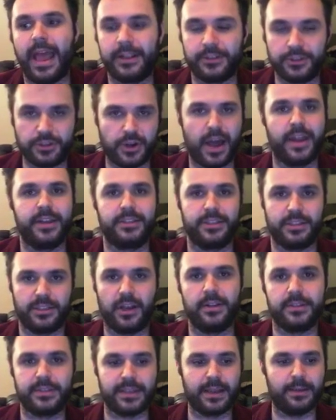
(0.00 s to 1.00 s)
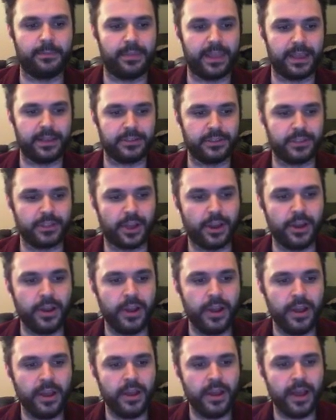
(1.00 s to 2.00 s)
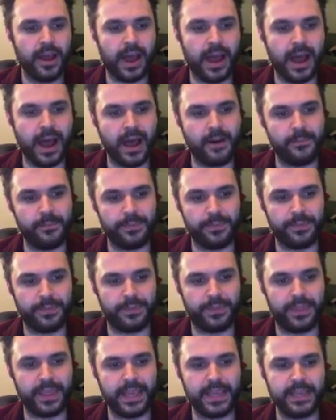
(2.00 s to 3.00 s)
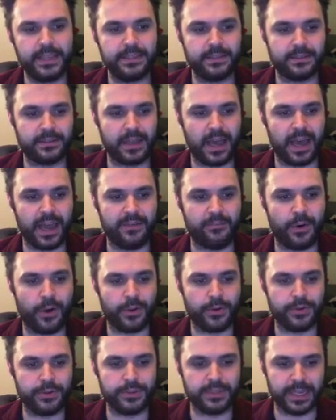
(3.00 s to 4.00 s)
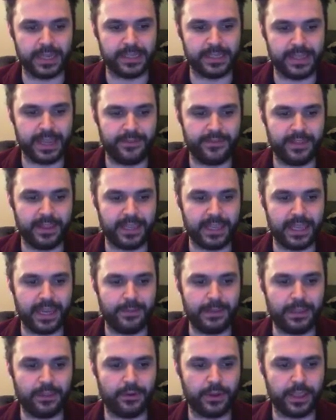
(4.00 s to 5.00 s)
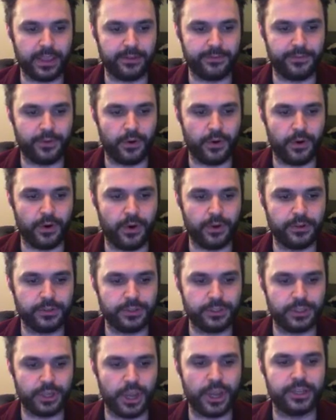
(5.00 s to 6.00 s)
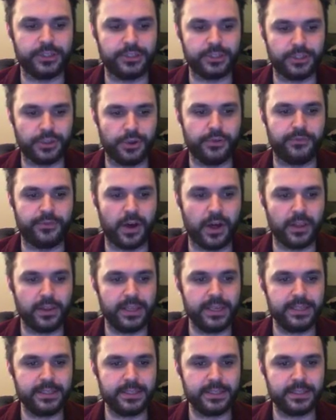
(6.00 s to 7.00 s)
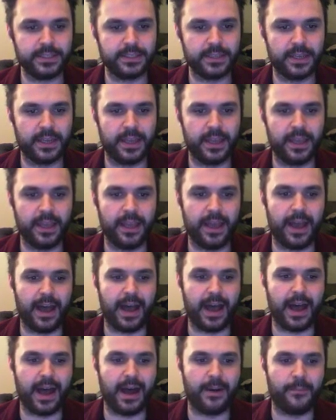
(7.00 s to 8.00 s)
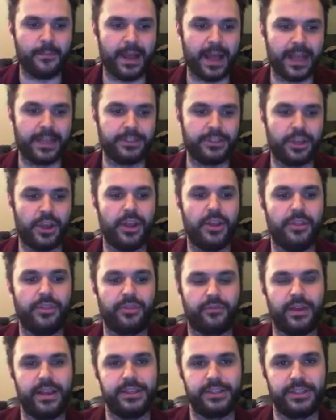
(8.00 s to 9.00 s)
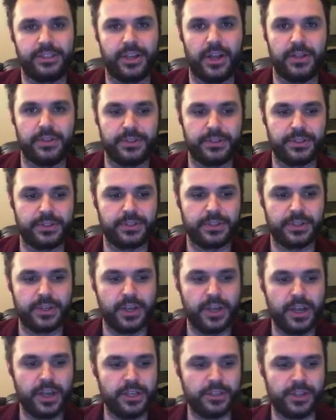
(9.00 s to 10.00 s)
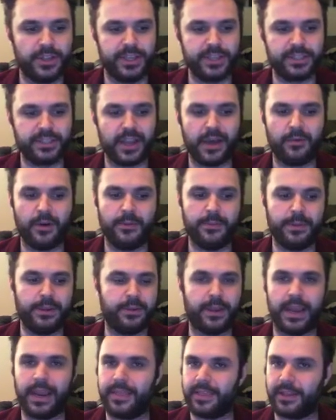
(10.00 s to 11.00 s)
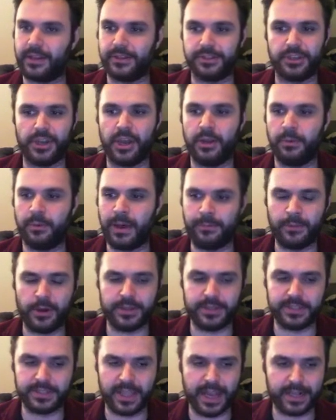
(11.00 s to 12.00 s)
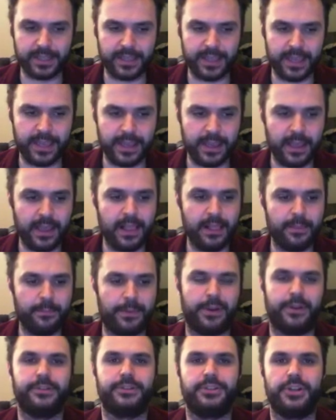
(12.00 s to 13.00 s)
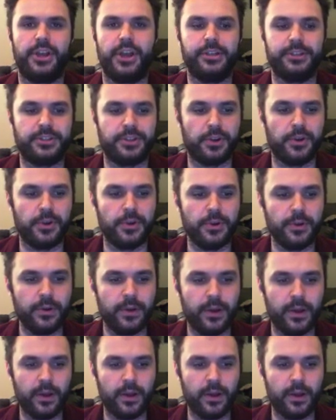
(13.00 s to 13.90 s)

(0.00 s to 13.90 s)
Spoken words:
and try and assault something. So these kind of models are definitely going to be looking for turn 2 volleys and turn 3 assaults. So this guy won't be doing anything on turn 1 most likely, but on turn 2,